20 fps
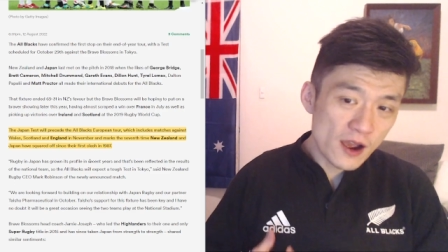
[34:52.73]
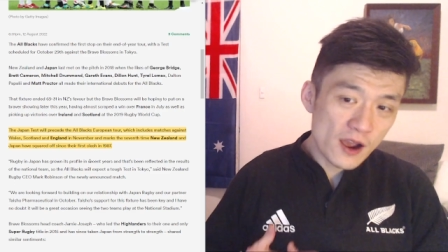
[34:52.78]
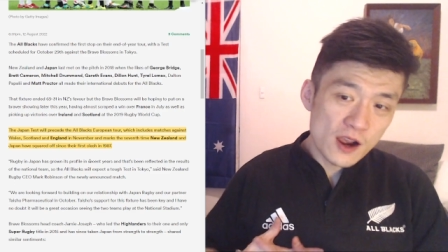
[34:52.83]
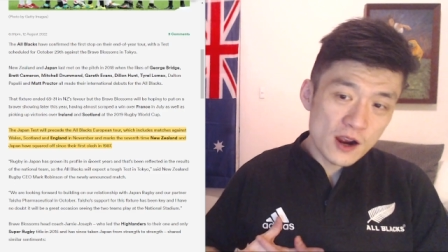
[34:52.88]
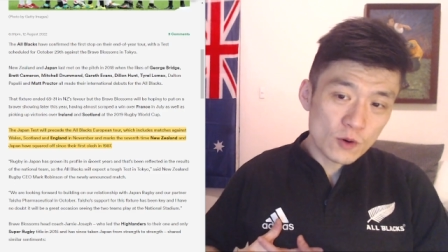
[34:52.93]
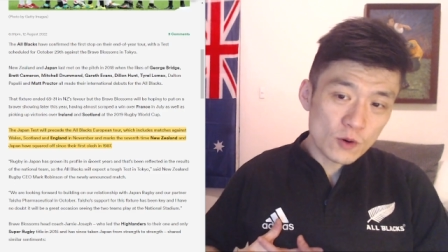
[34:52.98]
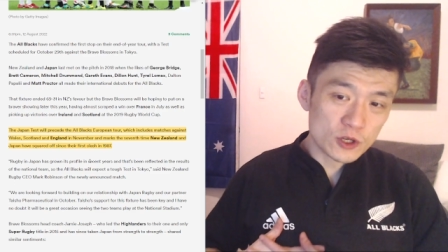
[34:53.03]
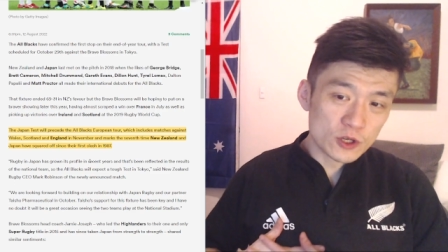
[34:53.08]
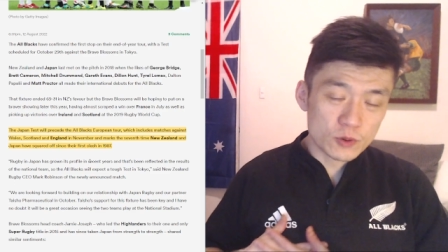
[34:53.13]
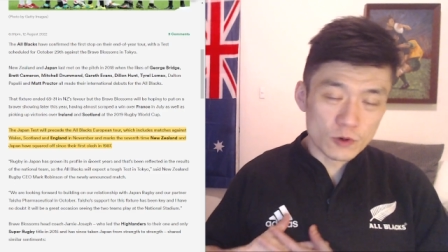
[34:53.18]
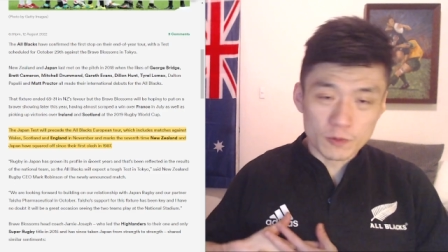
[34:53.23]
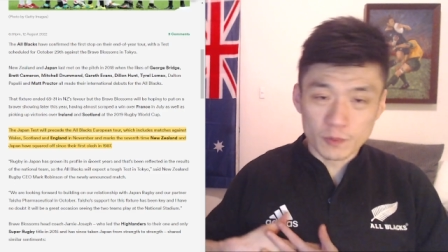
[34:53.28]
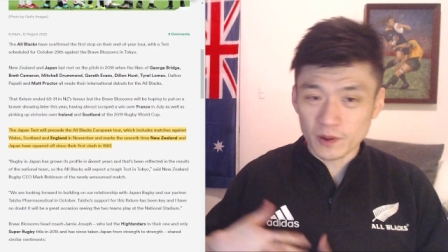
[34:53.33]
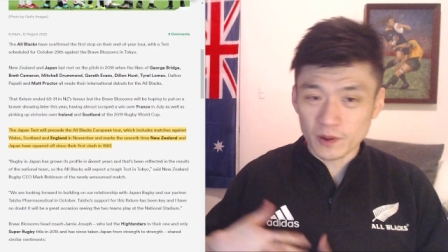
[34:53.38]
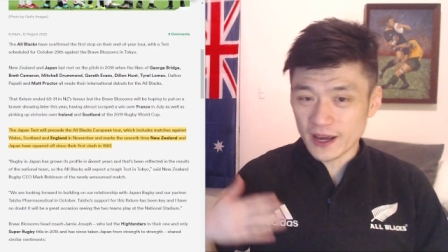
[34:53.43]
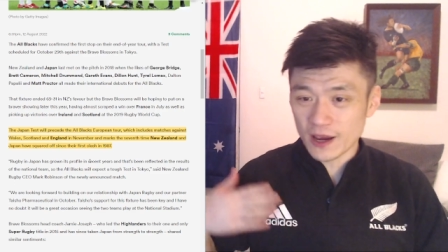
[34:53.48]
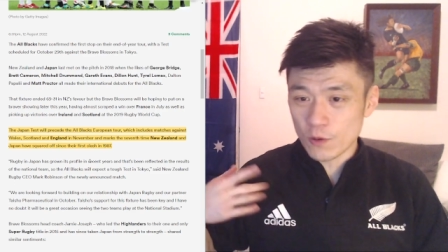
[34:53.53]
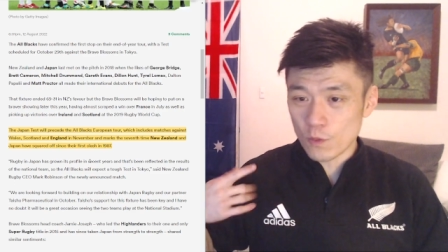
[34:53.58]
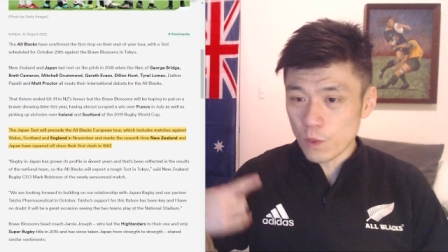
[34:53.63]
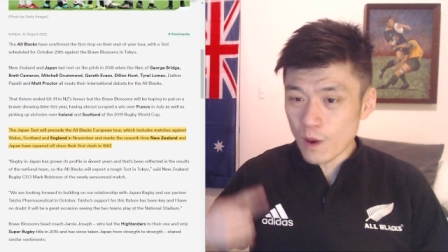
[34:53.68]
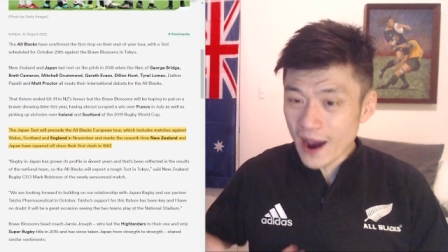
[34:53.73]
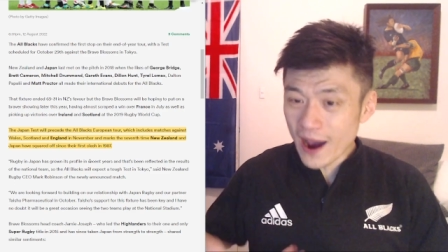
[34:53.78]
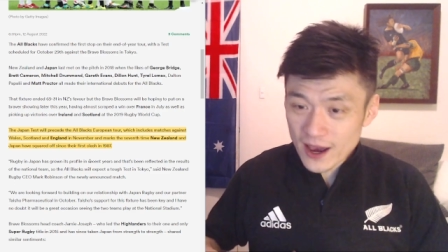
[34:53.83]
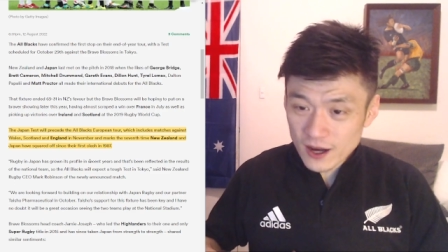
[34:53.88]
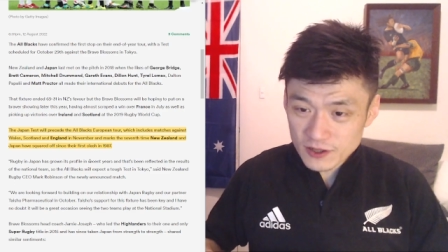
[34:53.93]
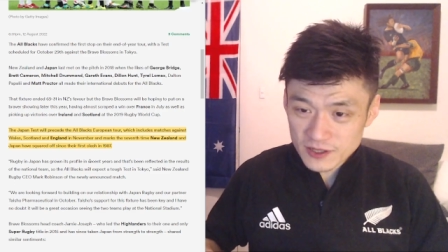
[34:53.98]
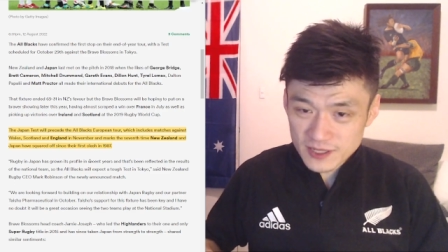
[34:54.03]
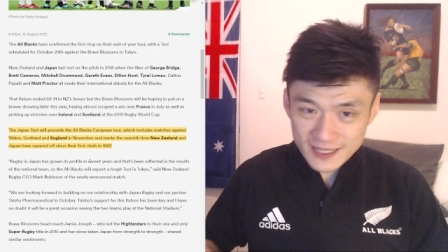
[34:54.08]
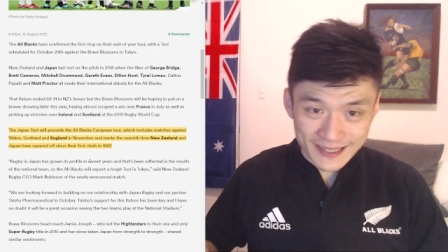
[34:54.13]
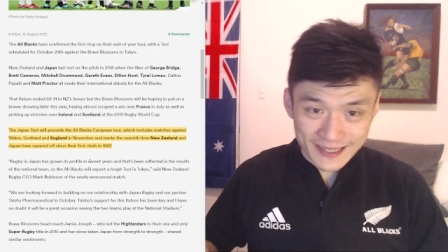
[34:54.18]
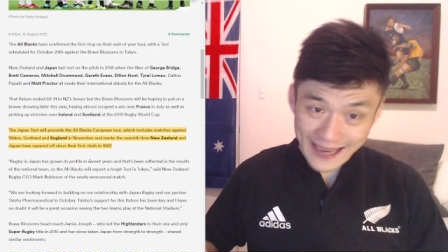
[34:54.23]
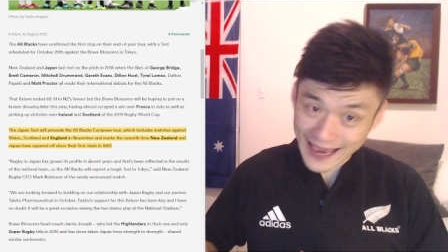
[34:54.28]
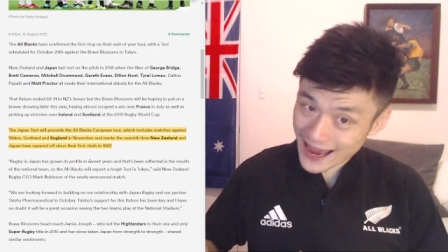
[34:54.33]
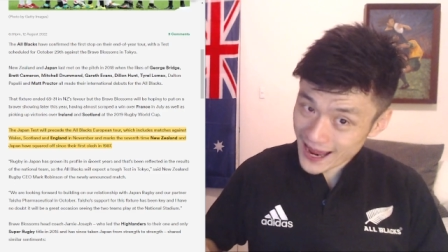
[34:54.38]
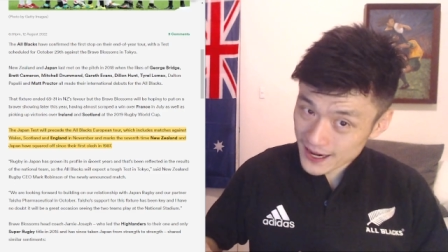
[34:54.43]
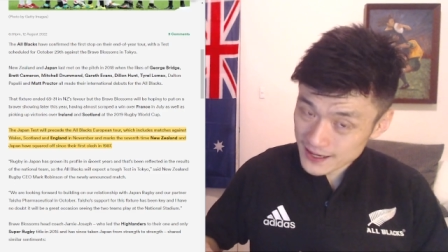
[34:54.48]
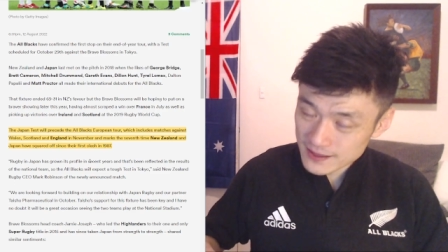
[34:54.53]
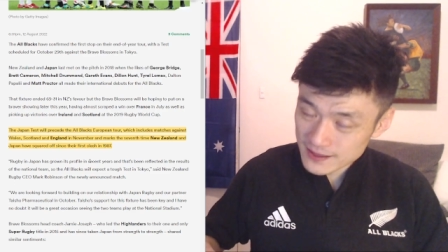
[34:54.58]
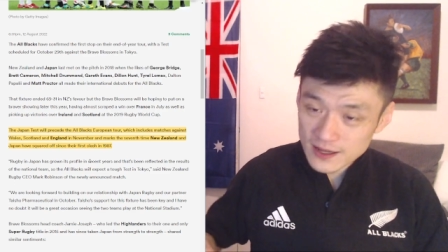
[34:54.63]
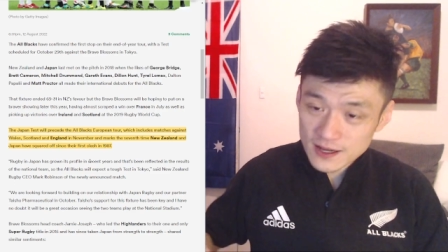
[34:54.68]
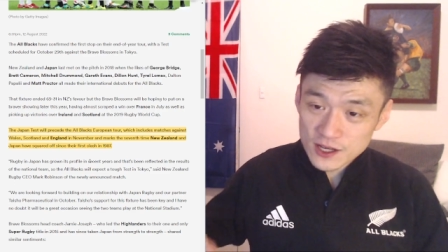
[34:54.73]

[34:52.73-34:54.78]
which will play Wales again,